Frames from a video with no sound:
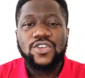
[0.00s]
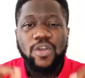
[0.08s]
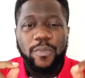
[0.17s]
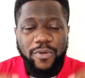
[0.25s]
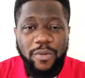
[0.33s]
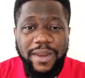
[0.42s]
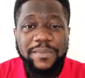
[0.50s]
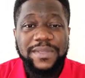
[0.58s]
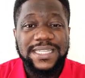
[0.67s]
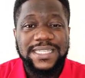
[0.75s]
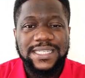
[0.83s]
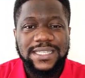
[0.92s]
Your
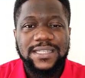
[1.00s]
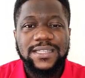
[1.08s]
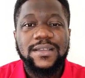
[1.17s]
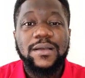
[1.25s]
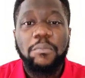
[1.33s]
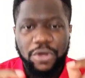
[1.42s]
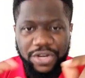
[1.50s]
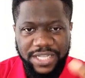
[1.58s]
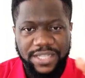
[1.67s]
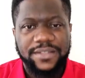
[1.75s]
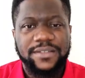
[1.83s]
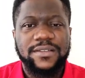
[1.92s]
problem is
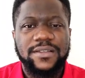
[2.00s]
money.